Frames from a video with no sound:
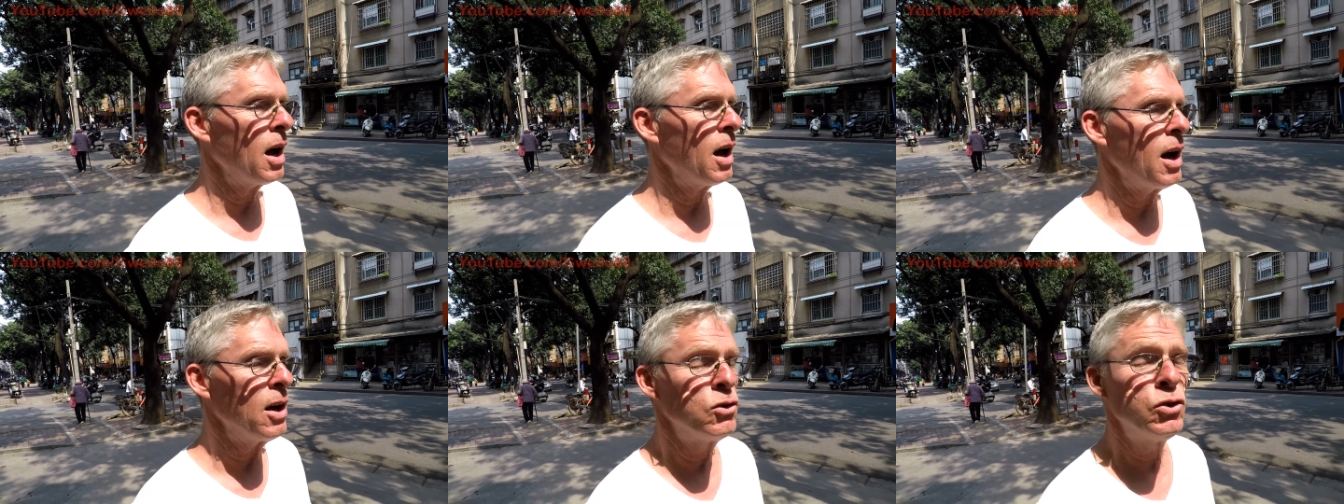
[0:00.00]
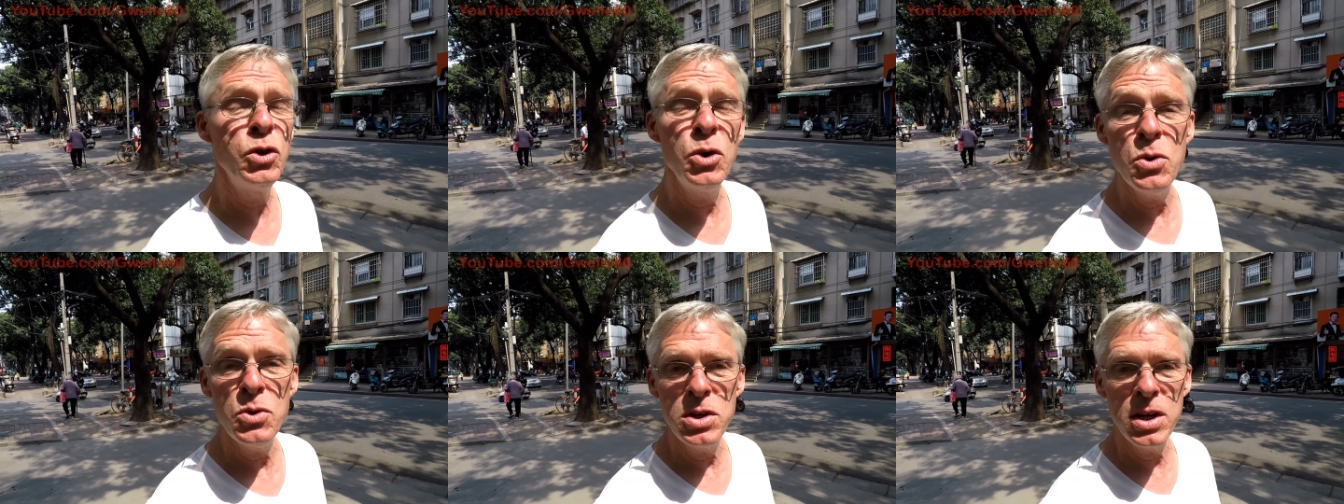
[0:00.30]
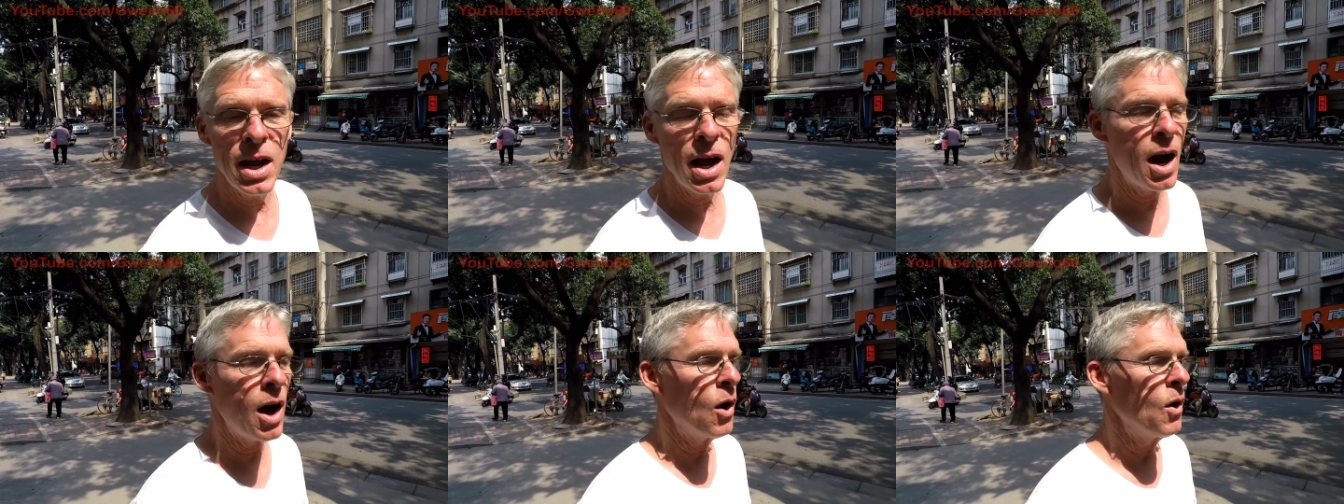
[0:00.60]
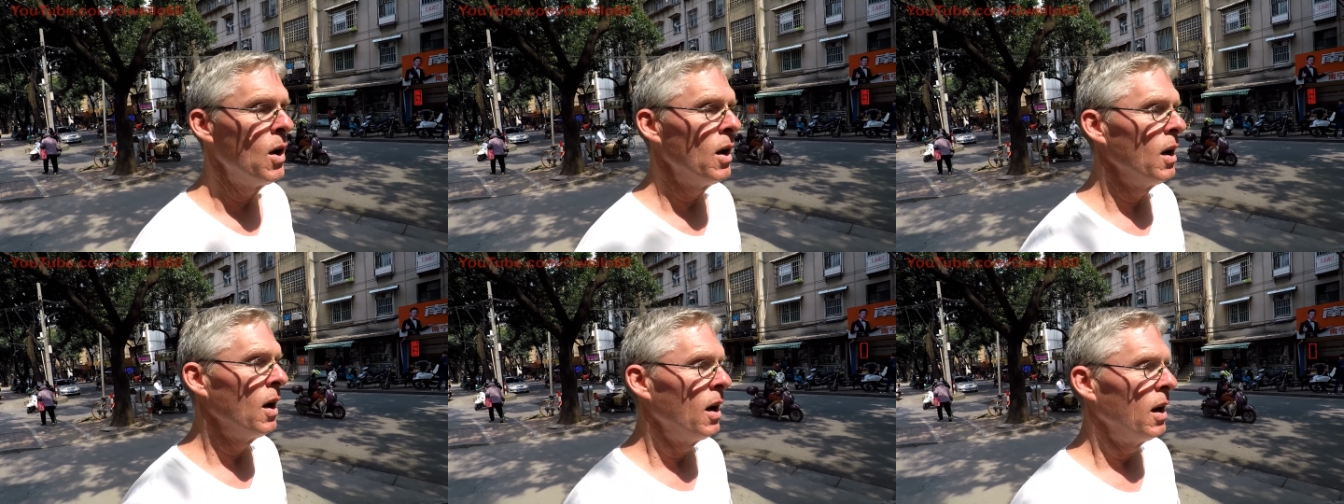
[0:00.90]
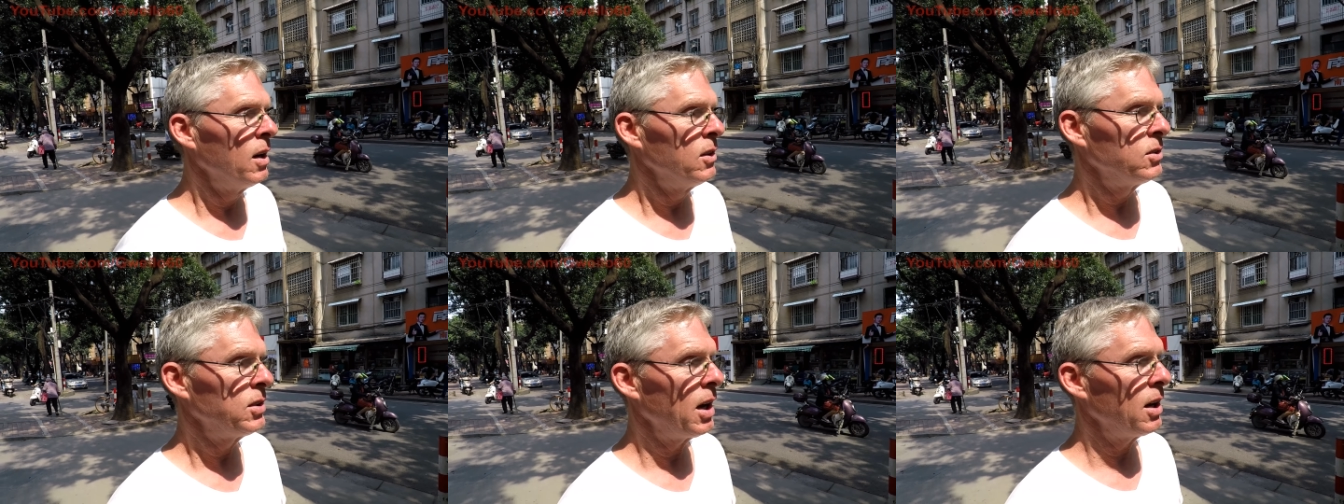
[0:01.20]
uh, Toutiao,
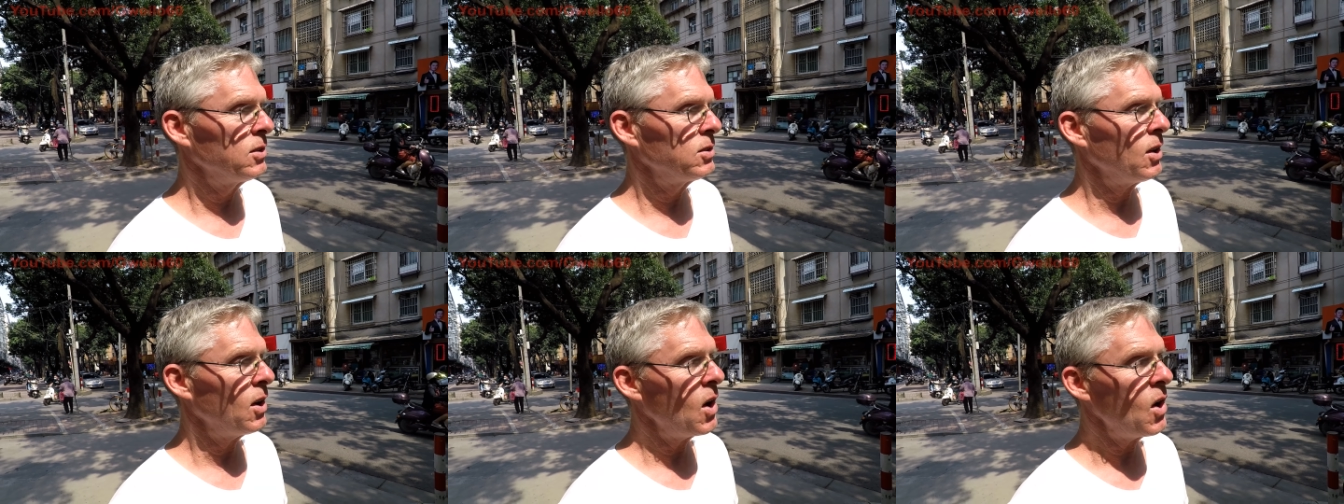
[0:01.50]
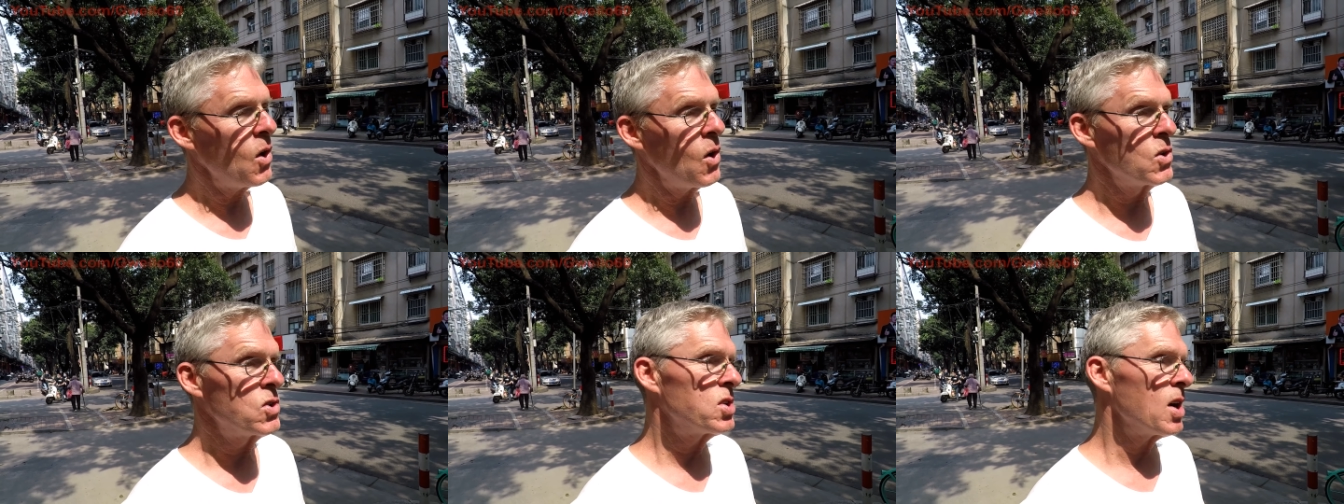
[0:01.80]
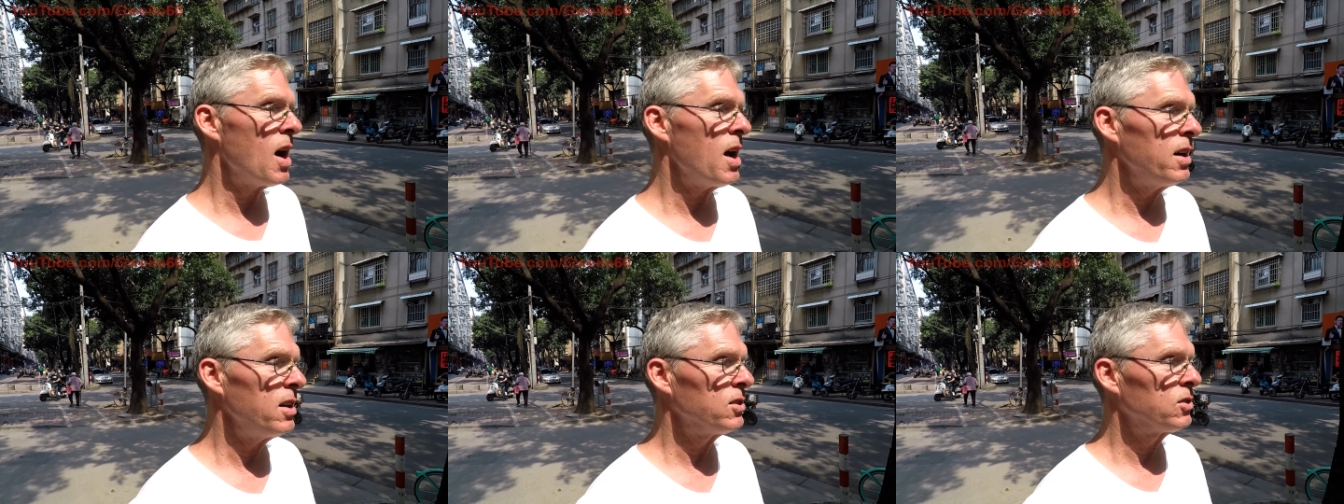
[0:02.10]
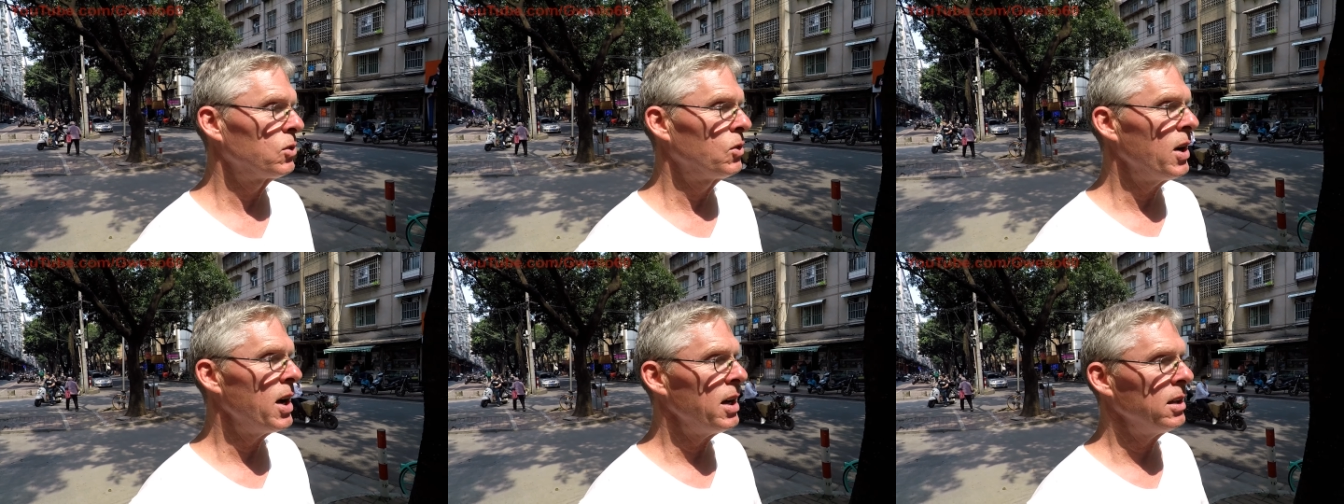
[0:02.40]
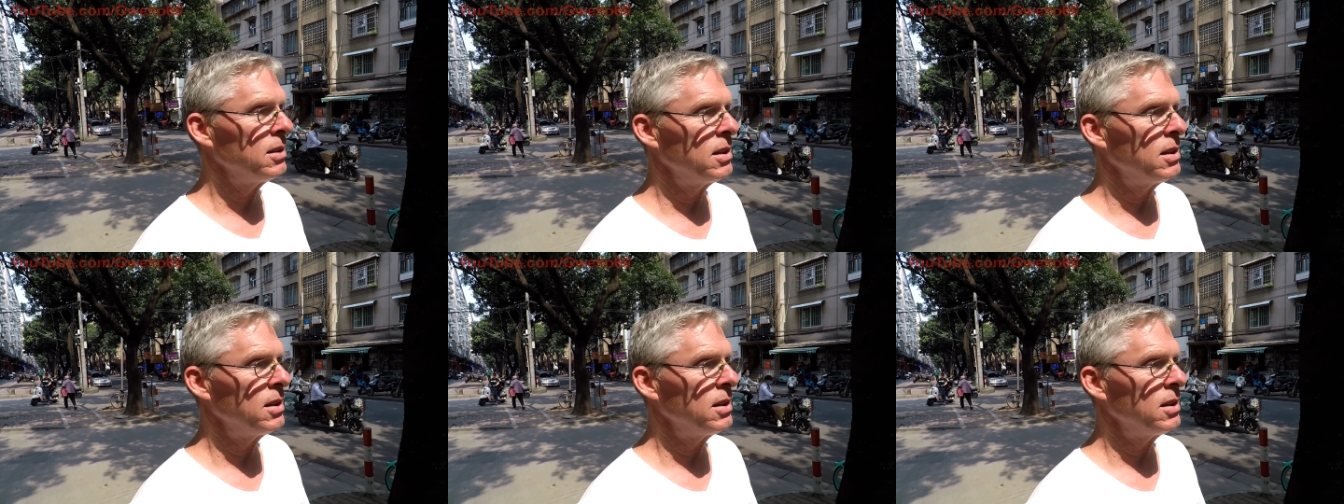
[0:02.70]
says, oh, China's great,